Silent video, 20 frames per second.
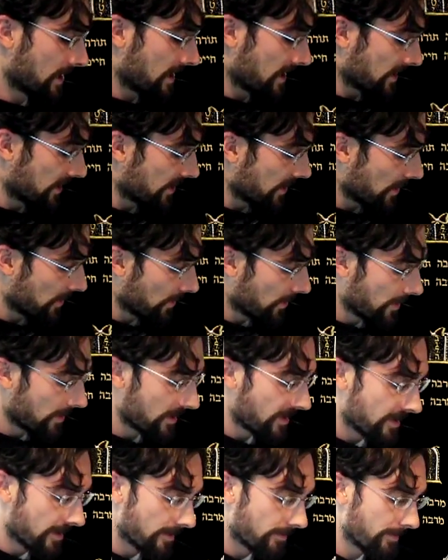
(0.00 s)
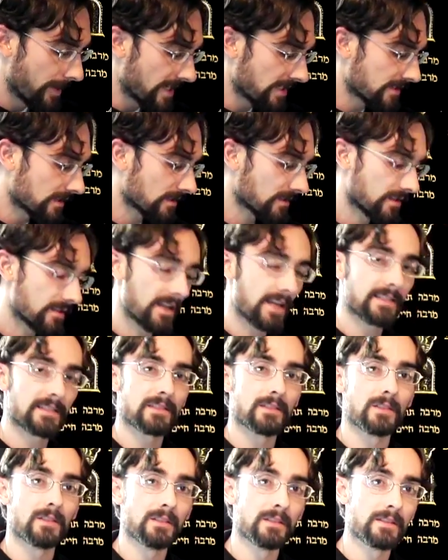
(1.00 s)
so basically that's
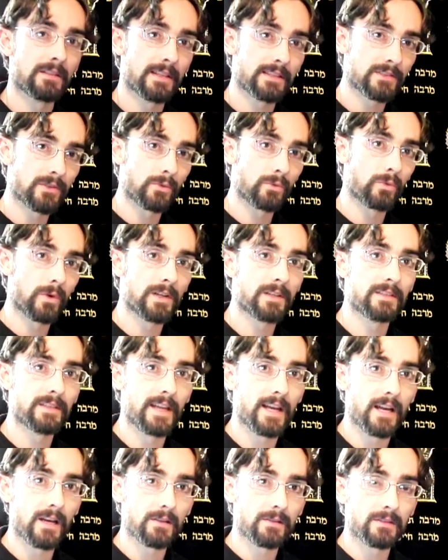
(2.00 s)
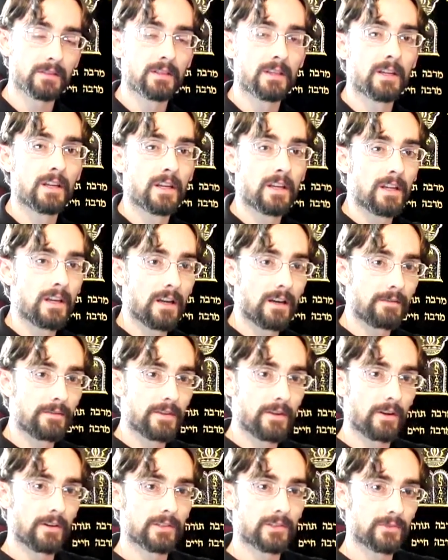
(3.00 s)
a that's a rundown of the
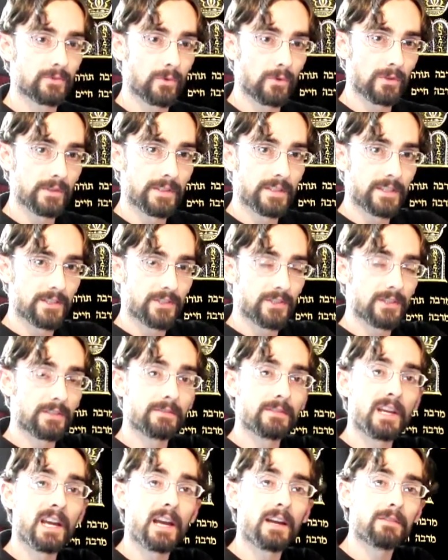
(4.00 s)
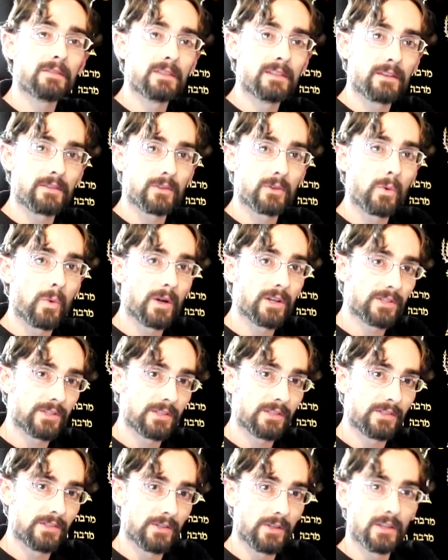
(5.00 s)
Art Scroll edition. If you have any other
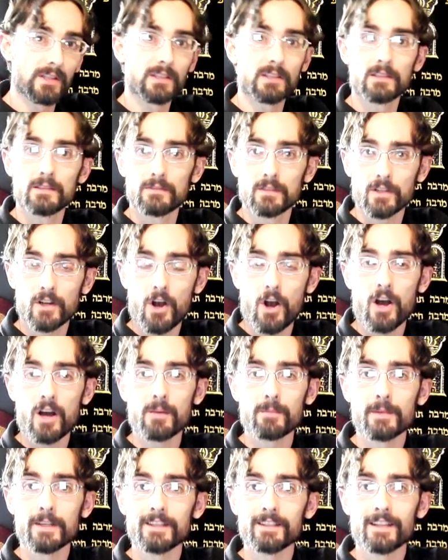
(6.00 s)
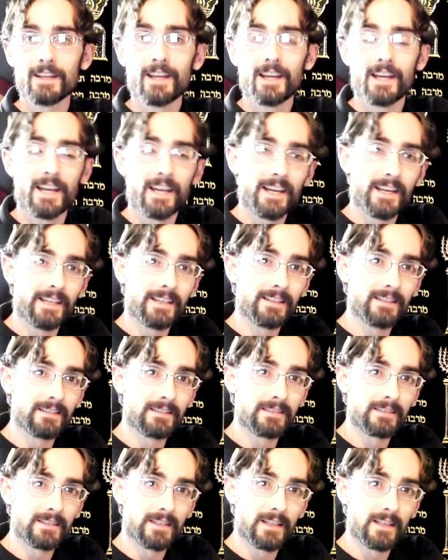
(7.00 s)
questions you can leave a comment
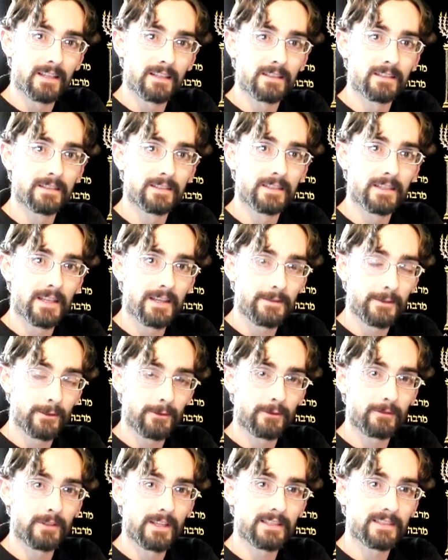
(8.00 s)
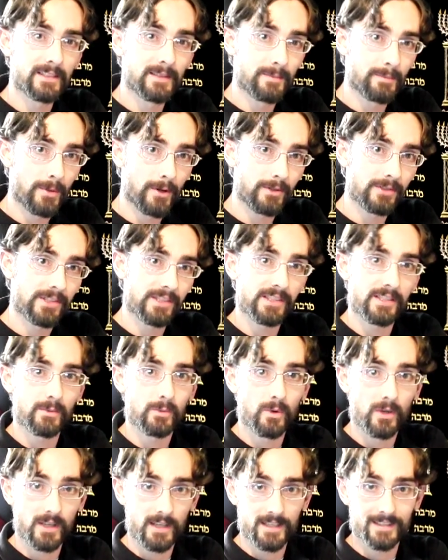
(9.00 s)
and uh, if you're interested in purchasing
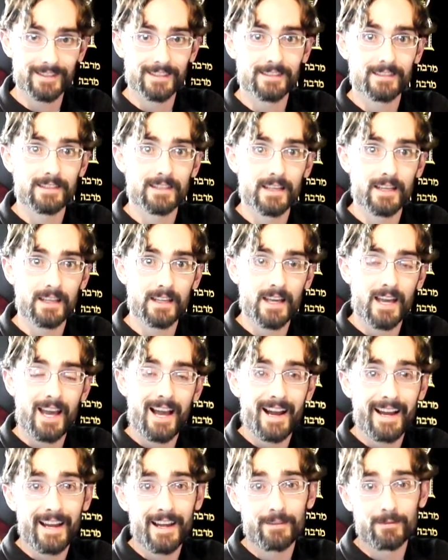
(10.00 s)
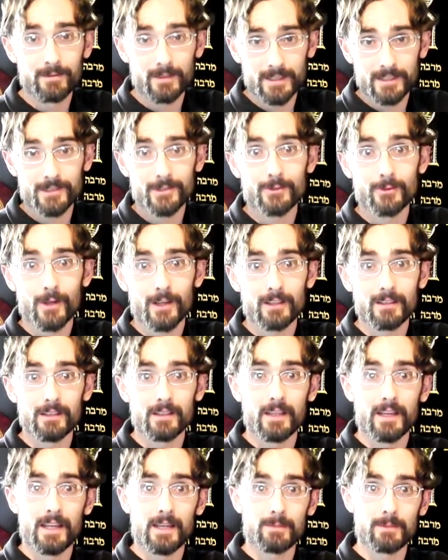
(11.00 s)
one, as I say, I have links directly
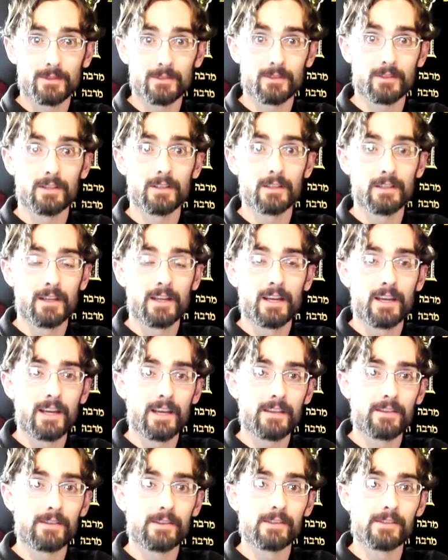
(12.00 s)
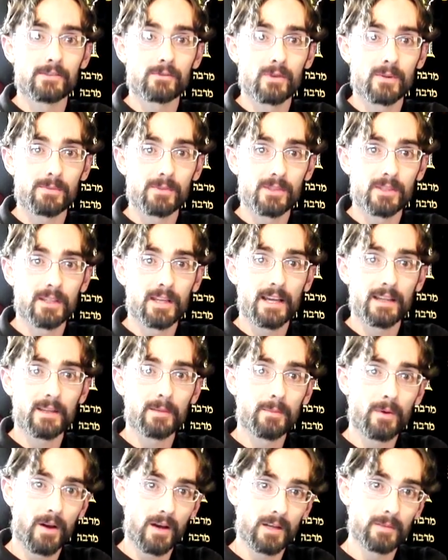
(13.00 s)
to Amazon in the description at the
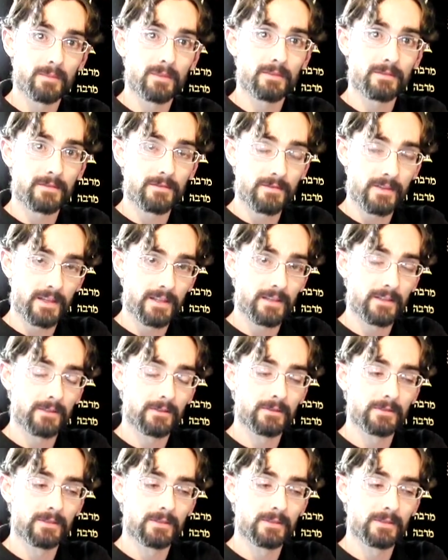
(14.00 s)
bottom of the video.